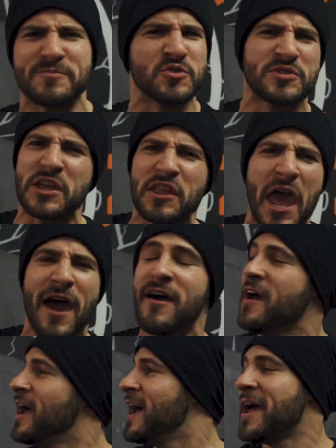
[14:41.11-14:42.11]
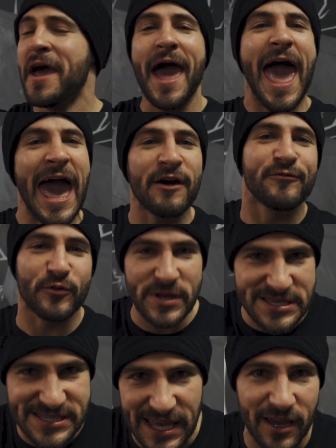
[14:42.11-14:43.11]
You think they have every
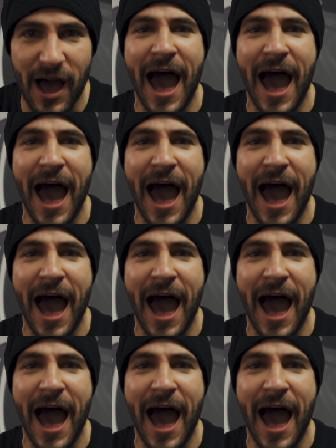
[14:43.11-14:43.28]
single,